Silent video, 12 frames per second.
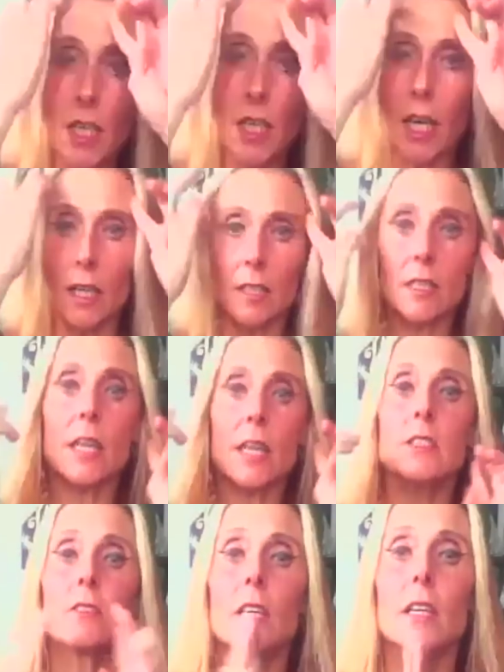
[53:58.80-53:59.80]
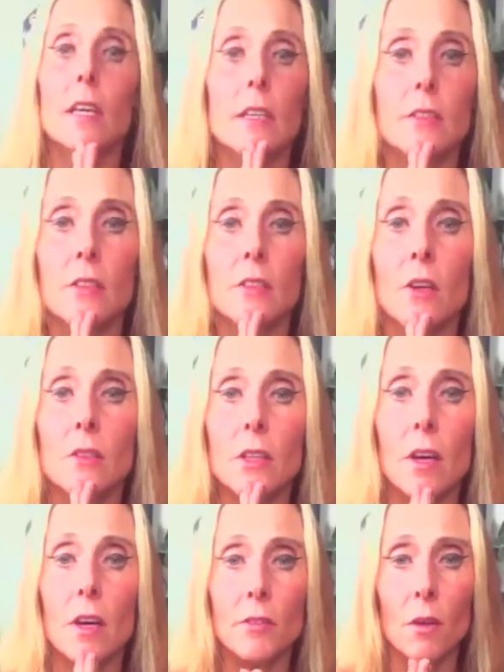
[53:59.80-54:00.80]
get it.
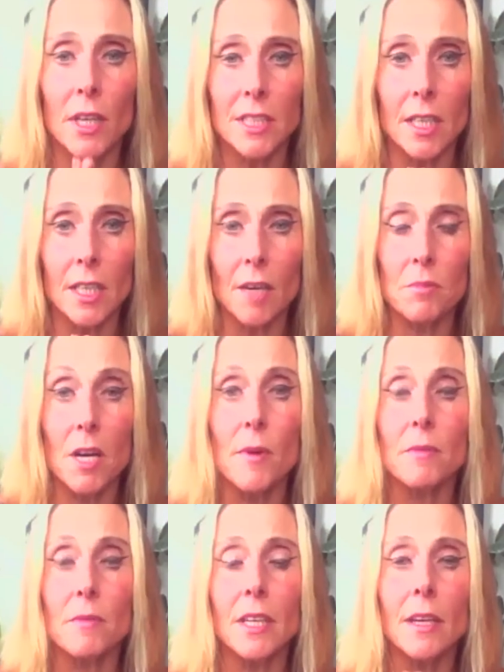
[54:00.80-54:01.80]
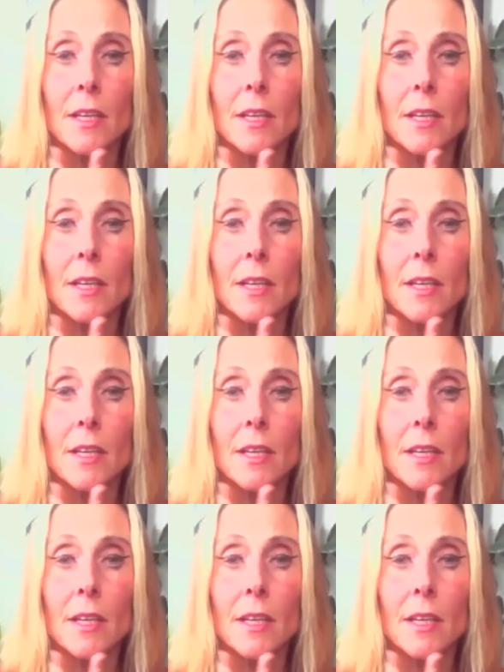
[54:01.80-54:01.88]
You have no idea, probably.